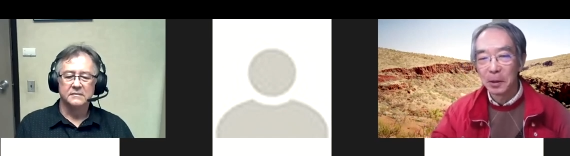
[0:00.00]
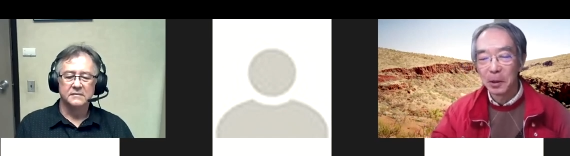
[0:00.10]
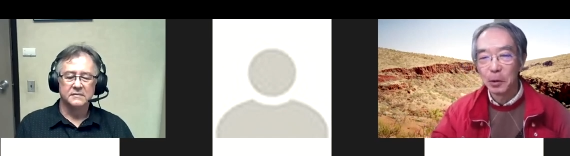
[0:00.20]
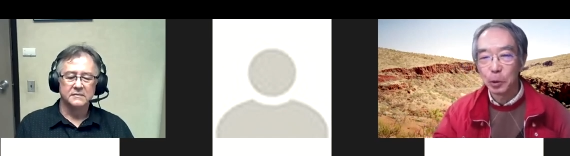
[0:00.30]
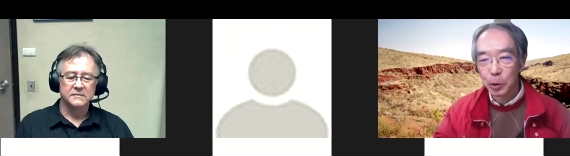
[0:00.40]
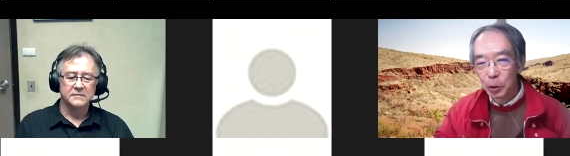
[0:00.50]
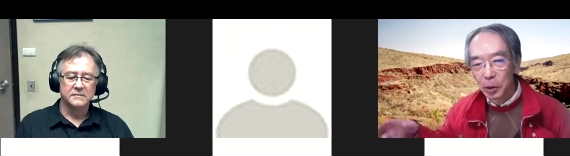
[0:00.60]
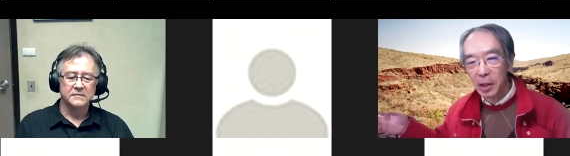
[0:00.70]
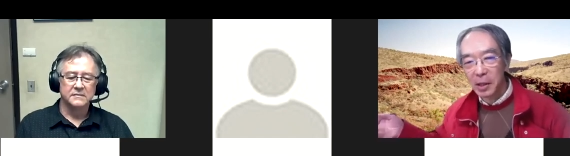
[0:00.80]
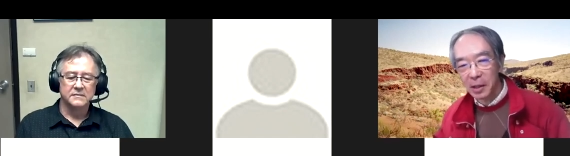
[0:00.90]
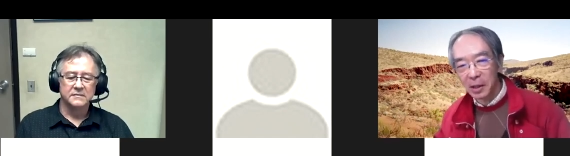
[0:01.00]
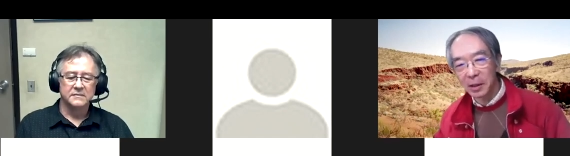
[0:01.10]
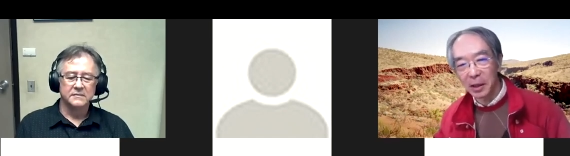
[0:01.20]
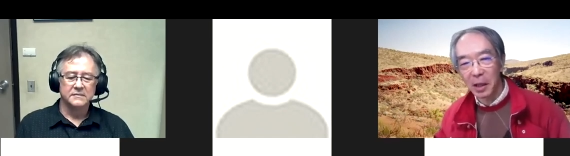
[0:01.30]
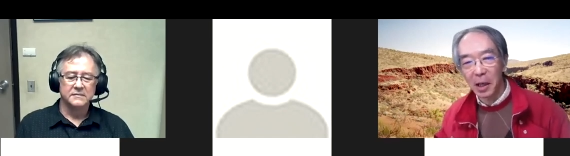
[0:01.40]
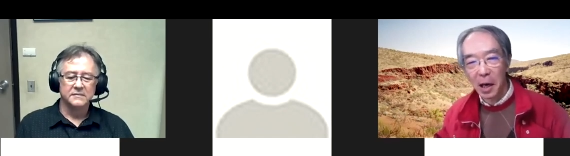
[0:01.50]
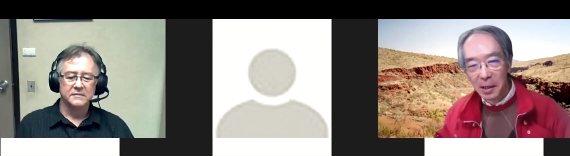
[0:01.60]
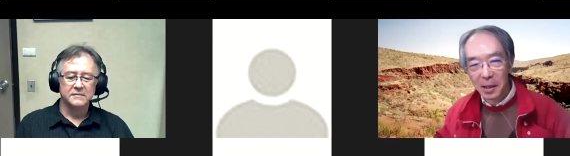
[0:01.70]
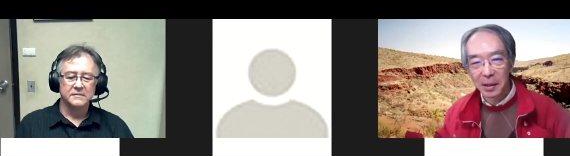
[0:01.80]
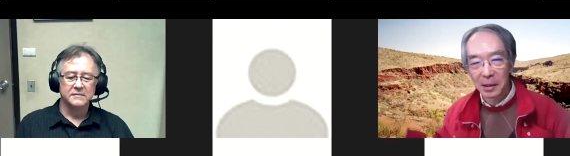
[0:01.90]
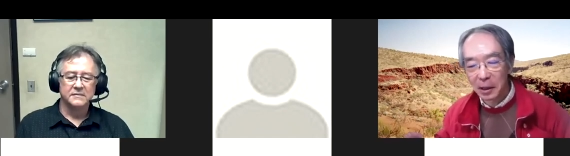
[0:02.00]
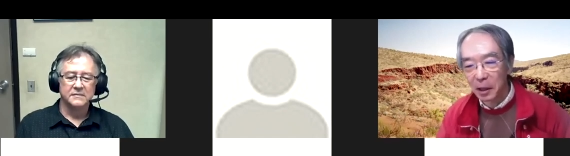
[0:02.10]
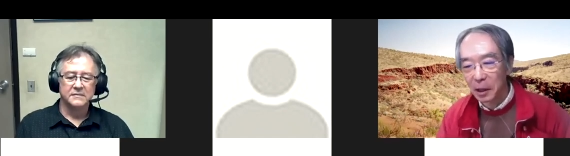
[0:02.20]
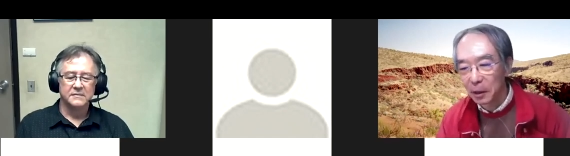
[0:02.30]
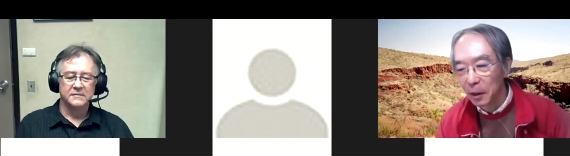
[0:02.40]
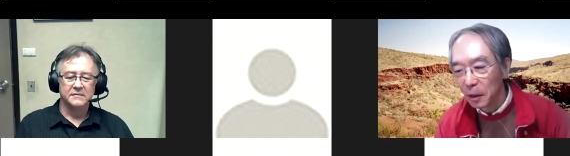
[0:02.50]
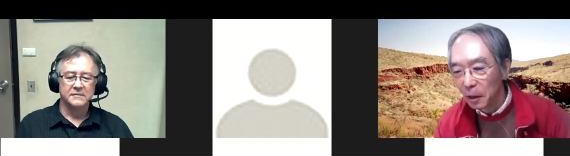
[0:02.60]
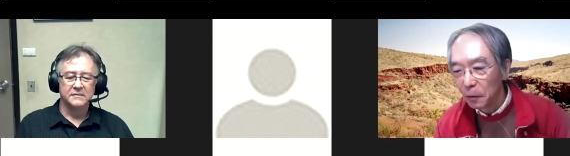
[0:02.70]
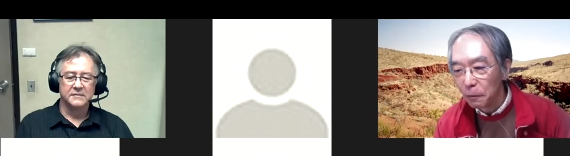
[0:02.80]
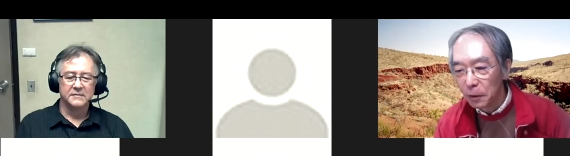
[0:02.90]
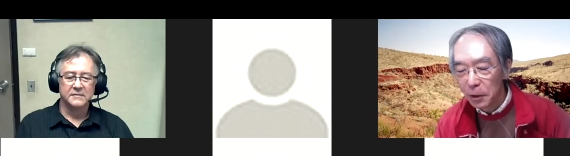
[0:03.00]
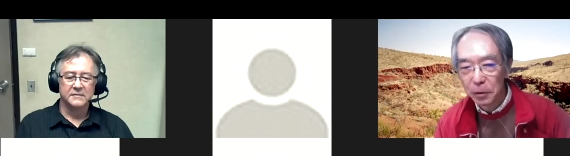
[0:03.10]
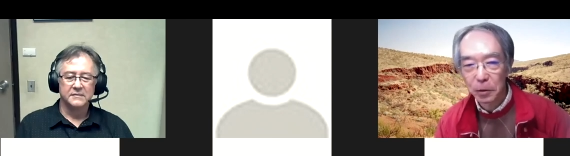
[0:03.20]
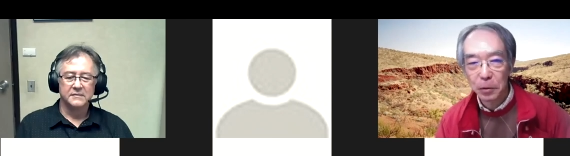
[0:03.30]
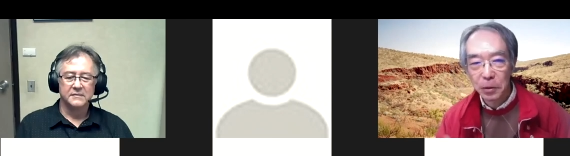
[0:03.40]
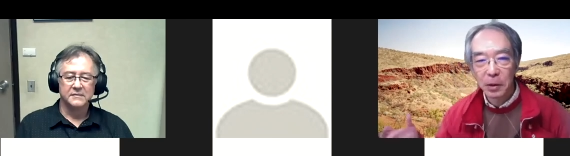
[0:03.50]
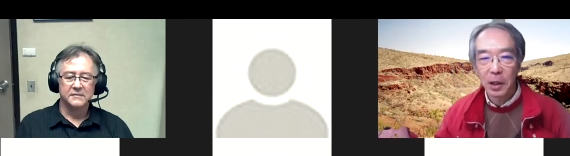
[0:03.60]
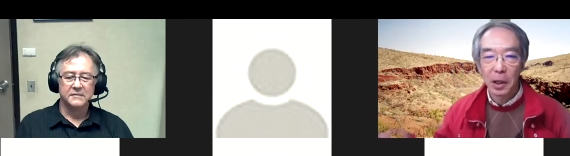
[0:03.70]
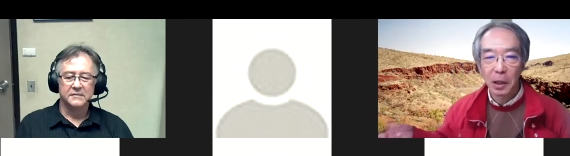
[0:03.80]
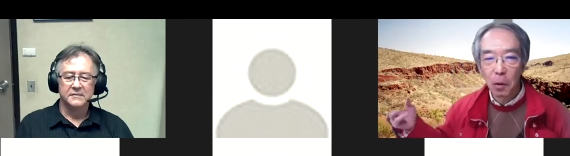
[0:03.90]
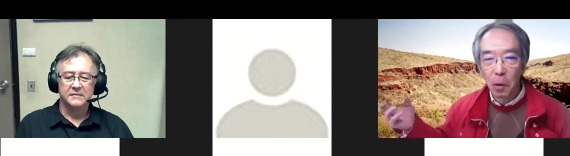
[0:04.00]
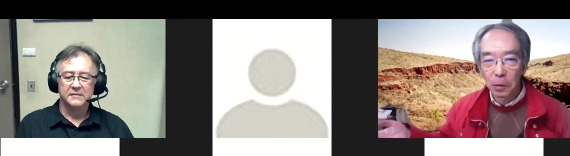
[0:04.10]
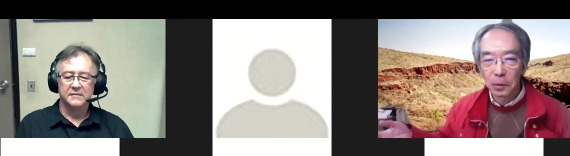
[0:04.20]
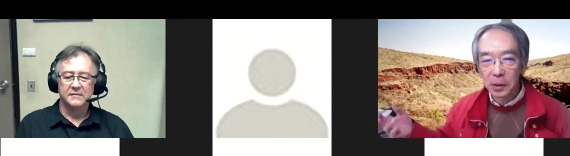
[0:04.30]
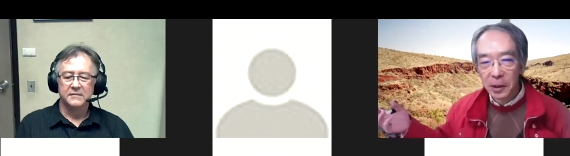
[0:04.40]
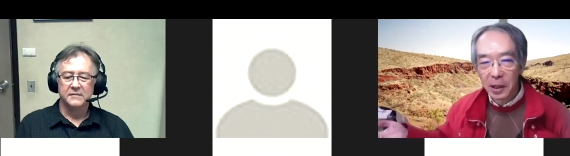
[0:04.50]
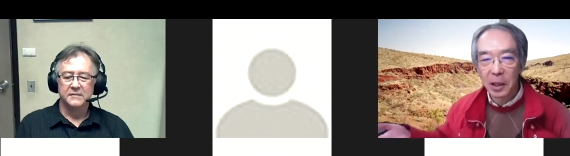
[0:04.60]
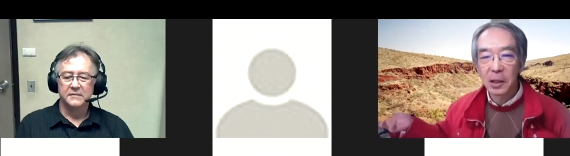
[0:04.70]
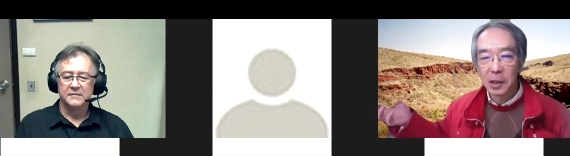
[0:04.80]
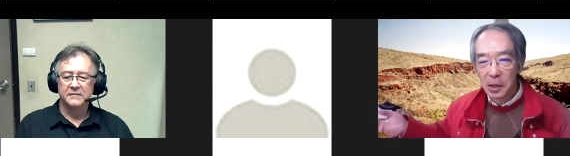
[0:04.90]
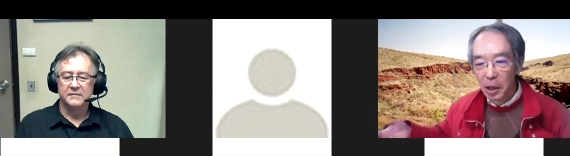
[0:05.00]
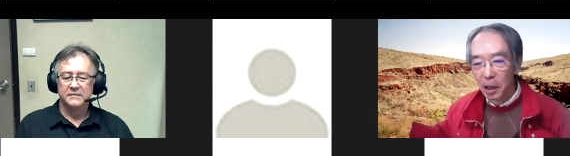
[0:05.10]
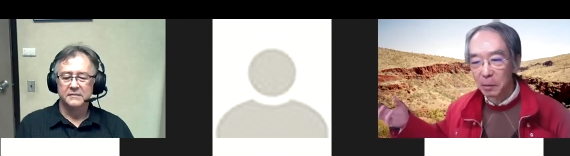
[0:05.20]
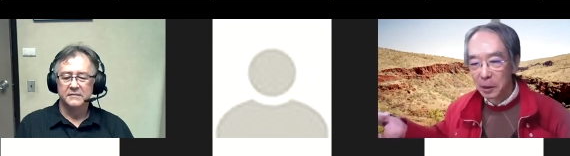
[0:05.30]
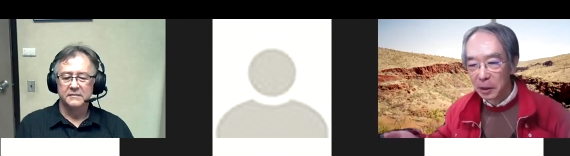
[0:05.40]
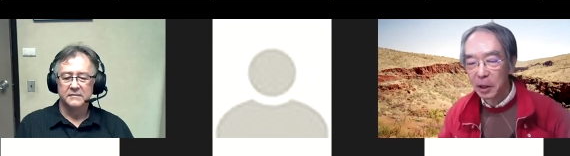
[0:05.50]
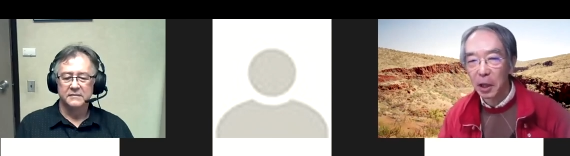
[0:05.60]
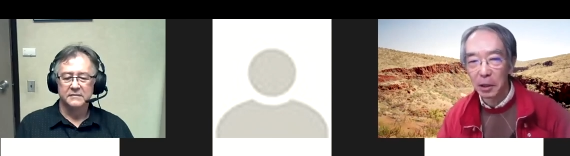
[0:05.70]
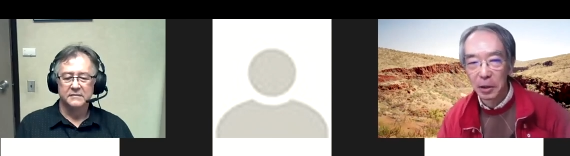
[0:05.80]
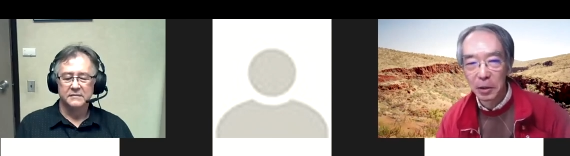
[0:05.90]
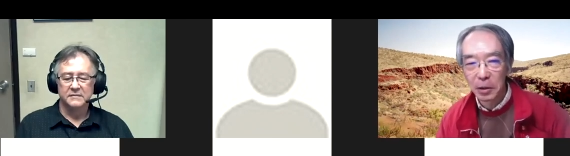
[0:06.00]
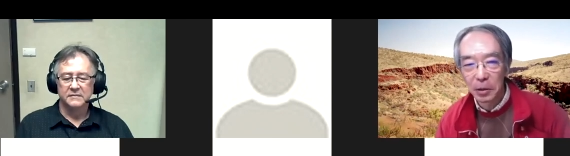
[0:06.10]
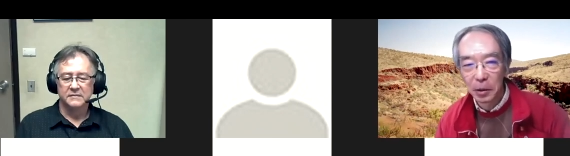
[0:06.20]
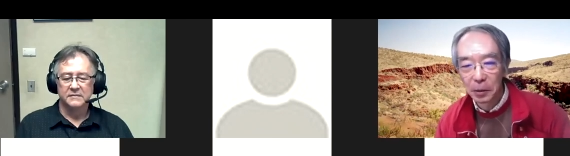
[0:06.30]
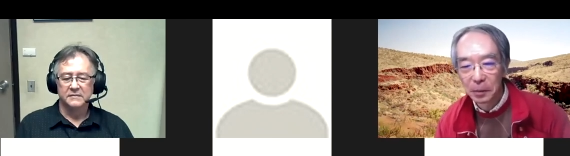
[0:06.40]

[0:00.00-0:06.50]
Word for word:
Speaker 1: You you eat uh, other uh, fish caught in the same catch. You know.